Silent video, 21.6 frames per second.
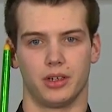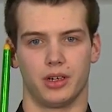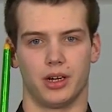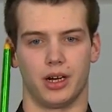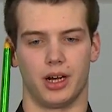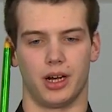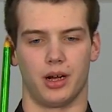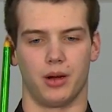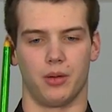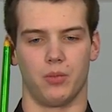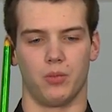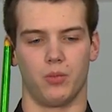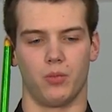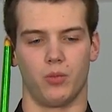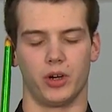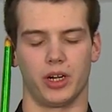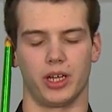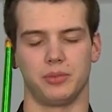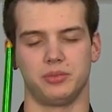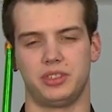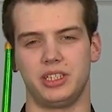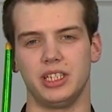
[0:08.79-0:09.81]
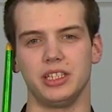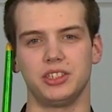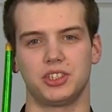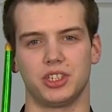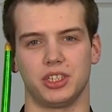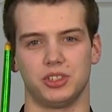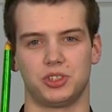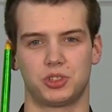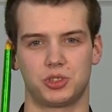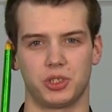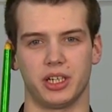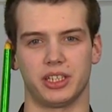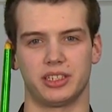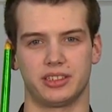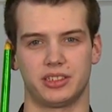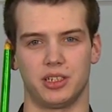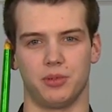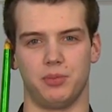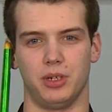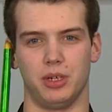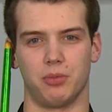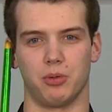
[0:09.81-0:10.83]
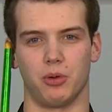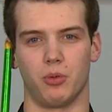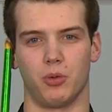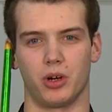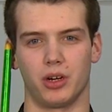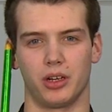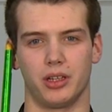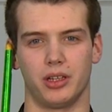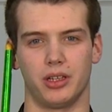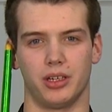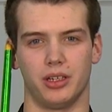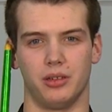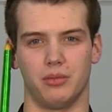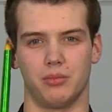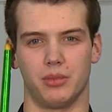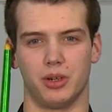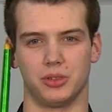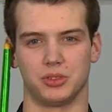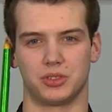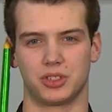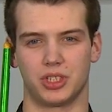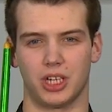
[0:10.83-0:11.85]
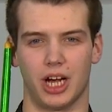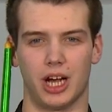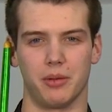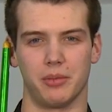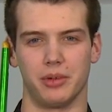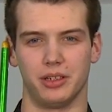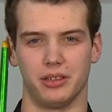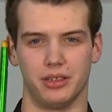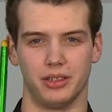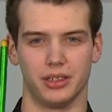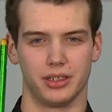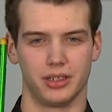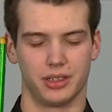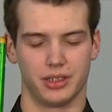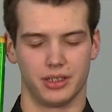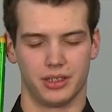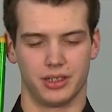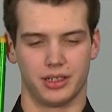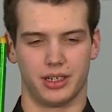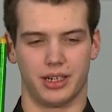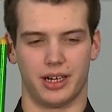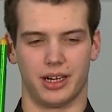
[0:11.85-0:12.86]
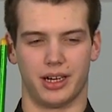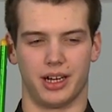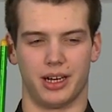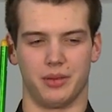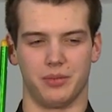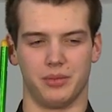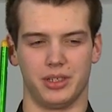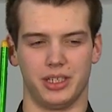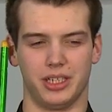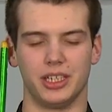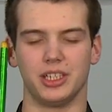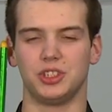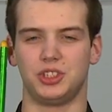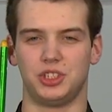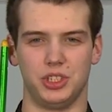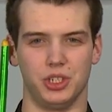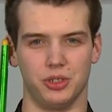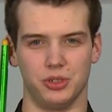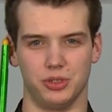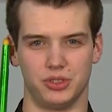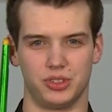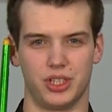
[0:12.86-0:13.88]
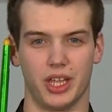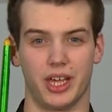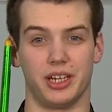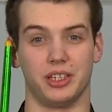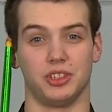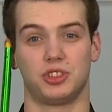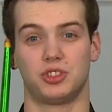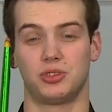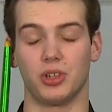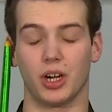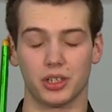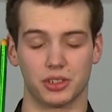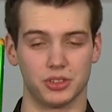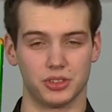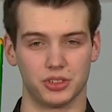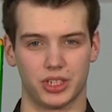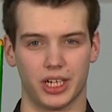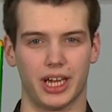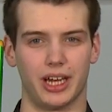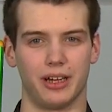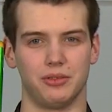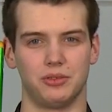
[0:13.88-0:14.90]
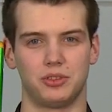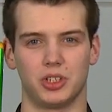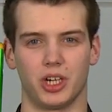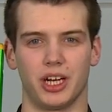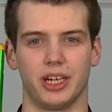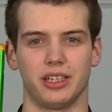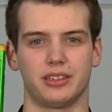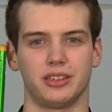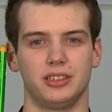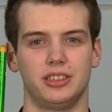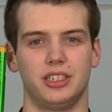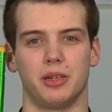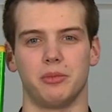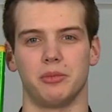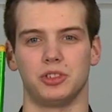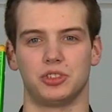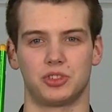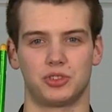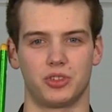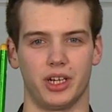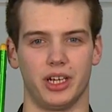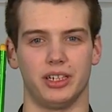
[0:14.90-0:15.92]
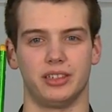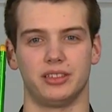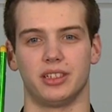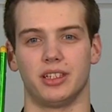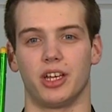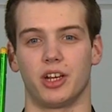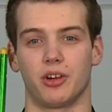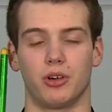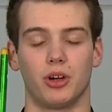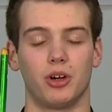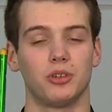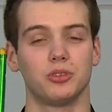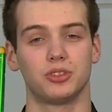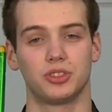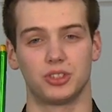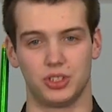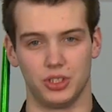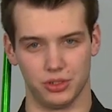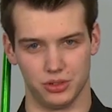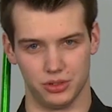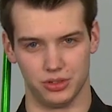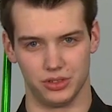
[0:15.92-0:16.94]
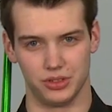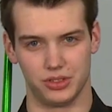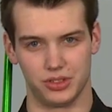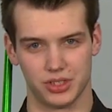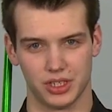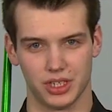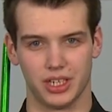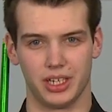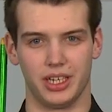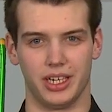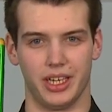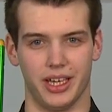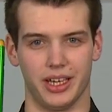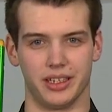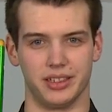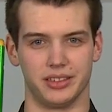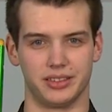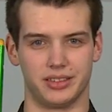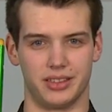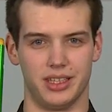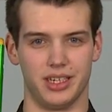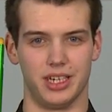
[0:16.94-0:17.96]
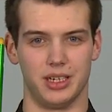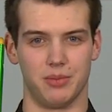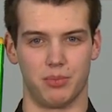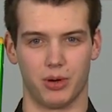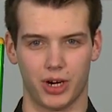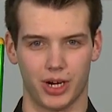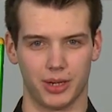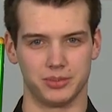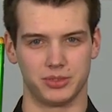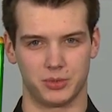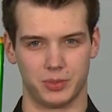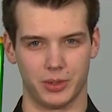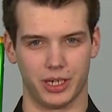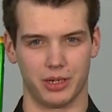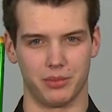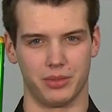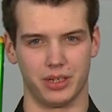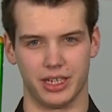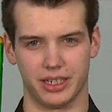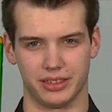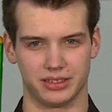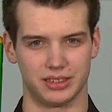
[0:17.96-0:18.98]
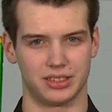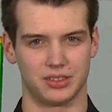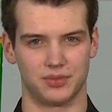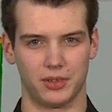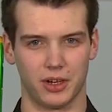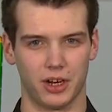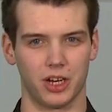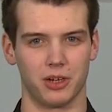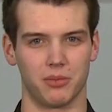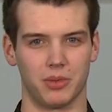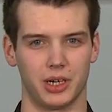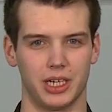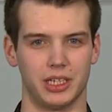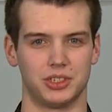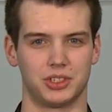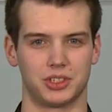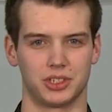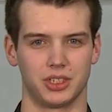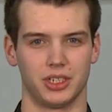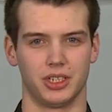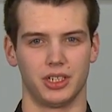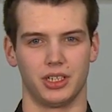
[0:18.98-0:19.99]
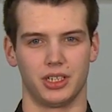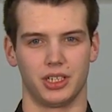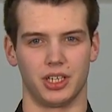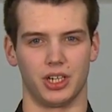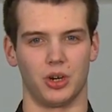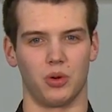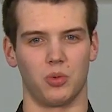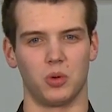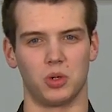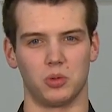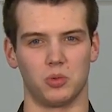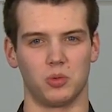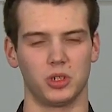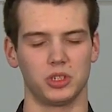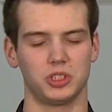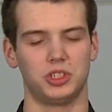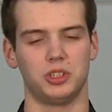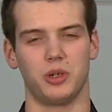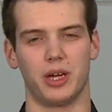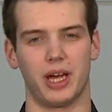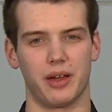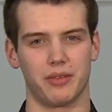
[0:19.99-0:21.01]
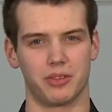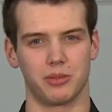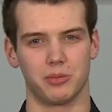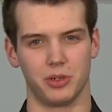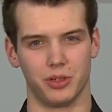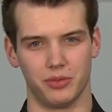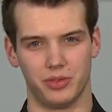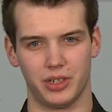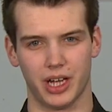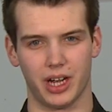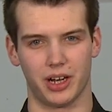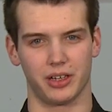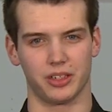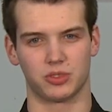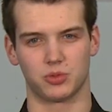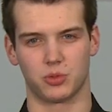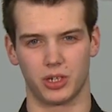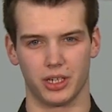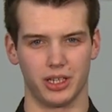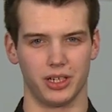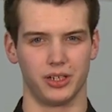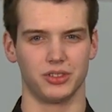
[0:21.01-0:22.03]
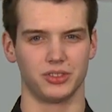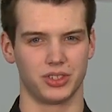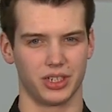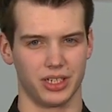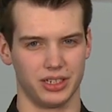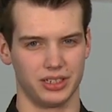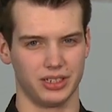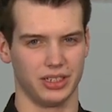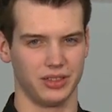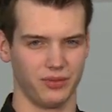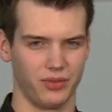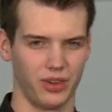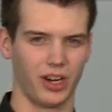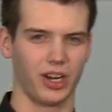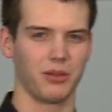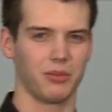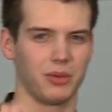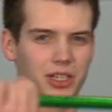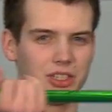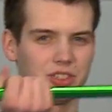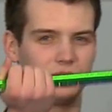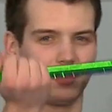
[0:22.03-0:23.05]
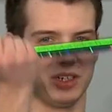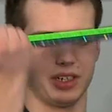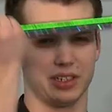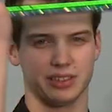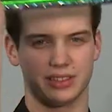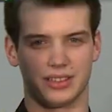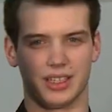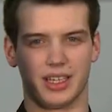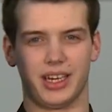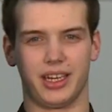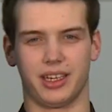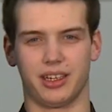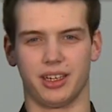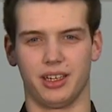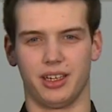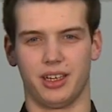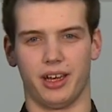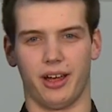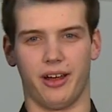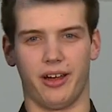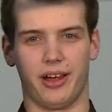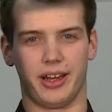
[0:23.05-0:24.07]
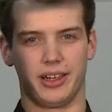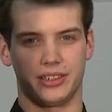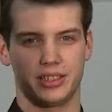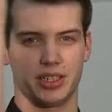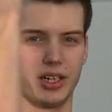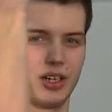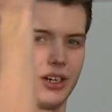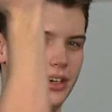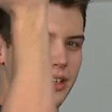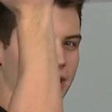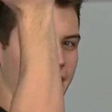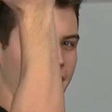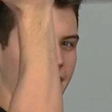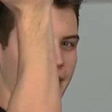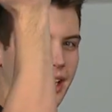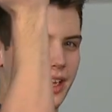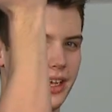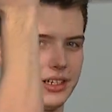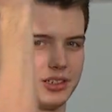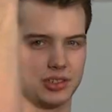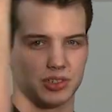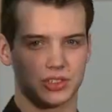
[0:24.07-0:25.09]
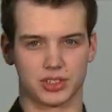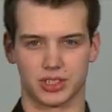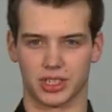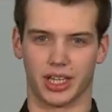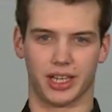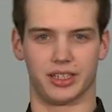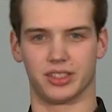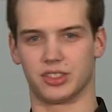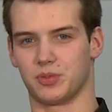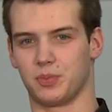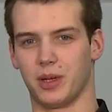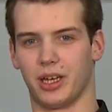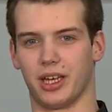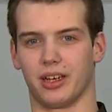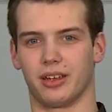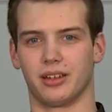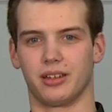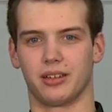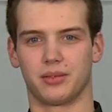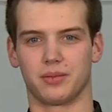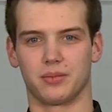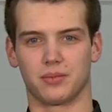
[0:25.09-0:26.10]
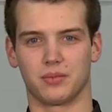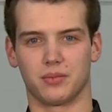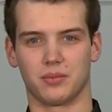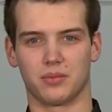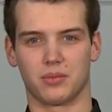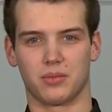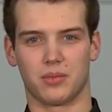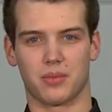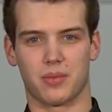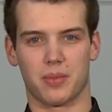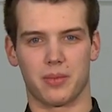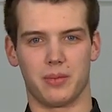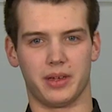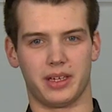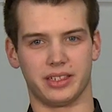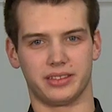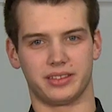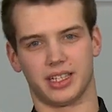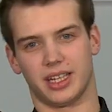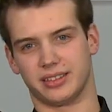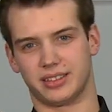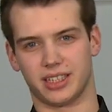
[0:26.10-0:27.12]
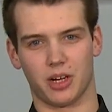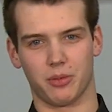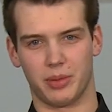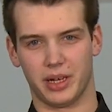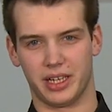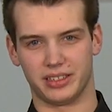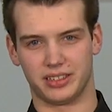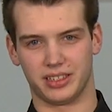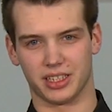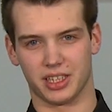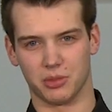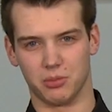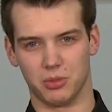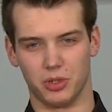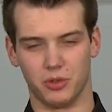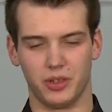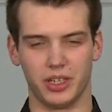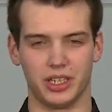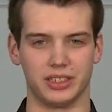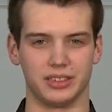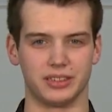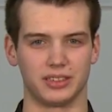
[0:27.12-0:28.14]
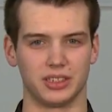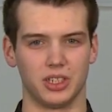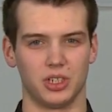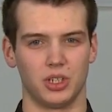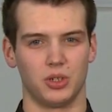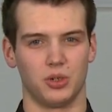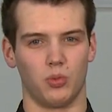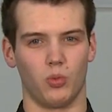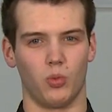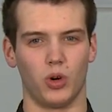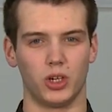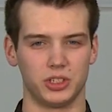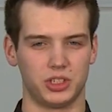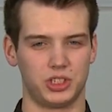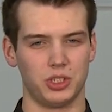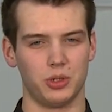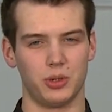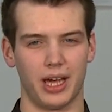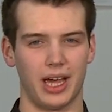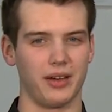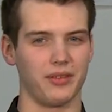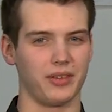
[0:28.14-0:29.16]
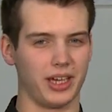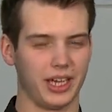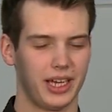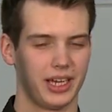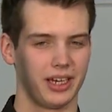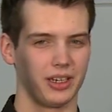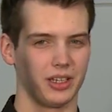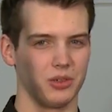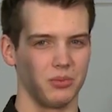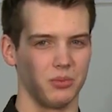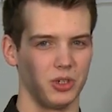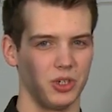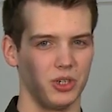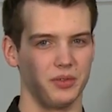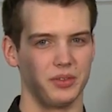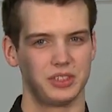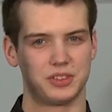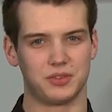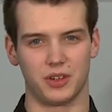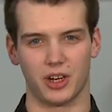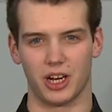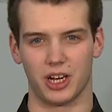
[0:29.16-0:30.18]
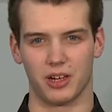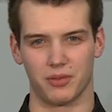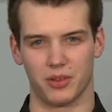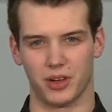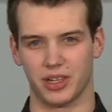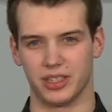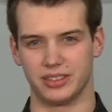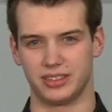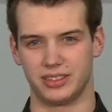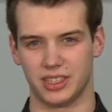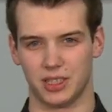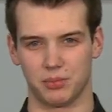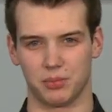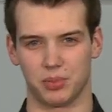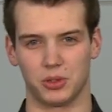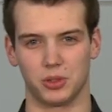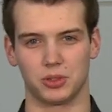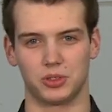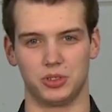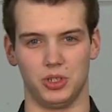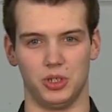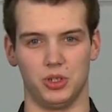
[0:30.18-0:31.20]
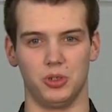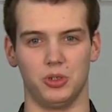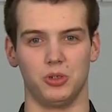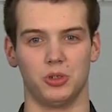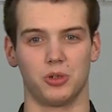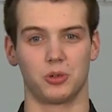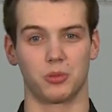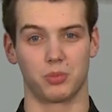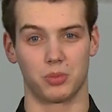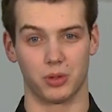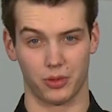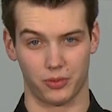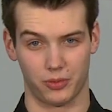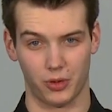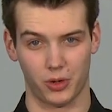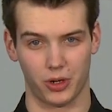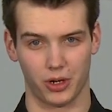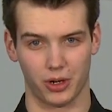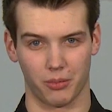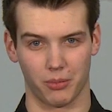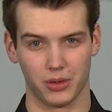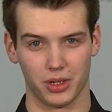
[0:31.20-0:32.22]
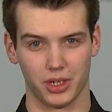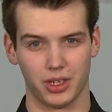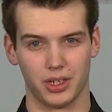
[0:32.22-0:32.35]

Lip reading: When I'm teaching tricks to people, one of the most common issues that instructors have trying to demonstrate to their own students is the palm spin, because it's very much, once you have the move down, it's one of those that it very much feels like, all right, turn and just let it spin, because that's how basic the move is. Once you have the hang of the move, it's very, very simple to perform.